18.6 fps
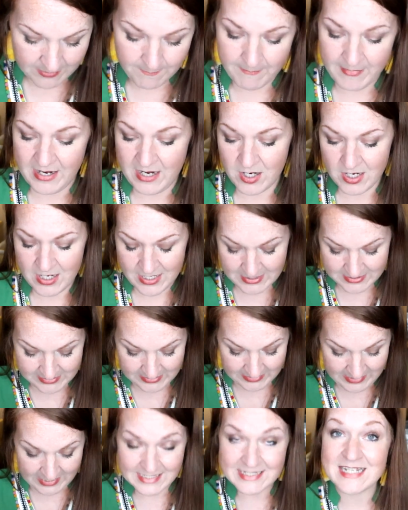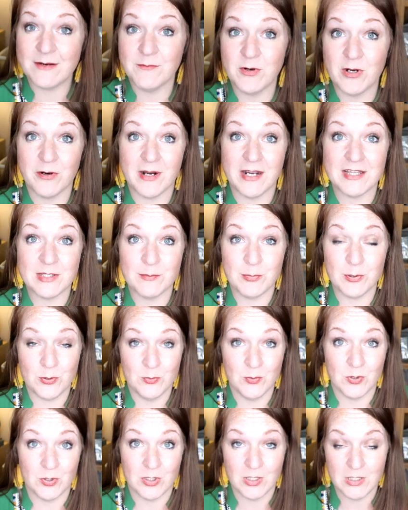Merritt, the last time we were at the
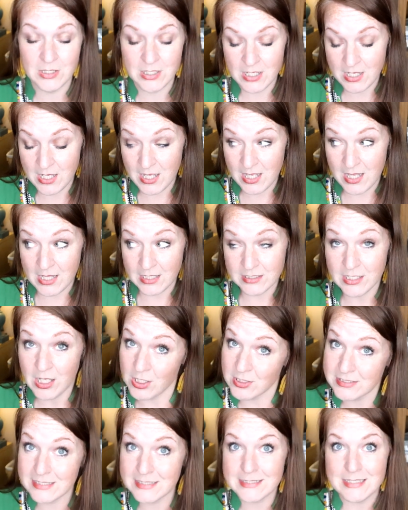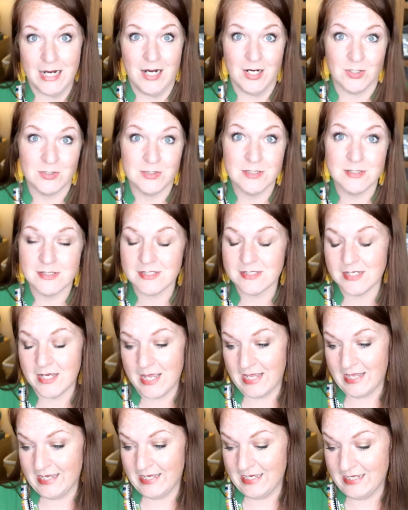pool, lost his goggles
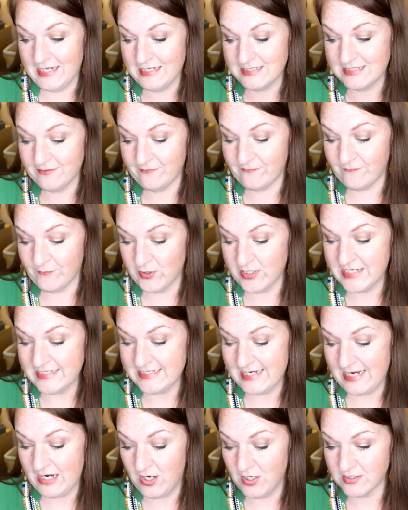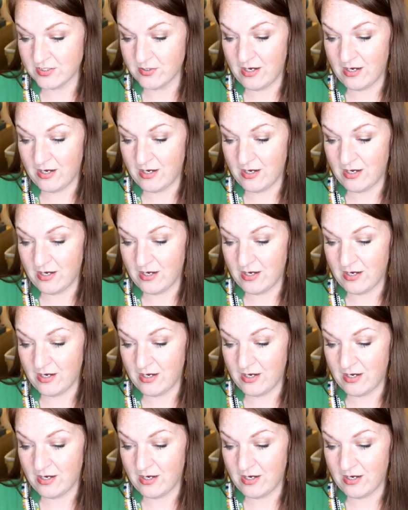and freaked out.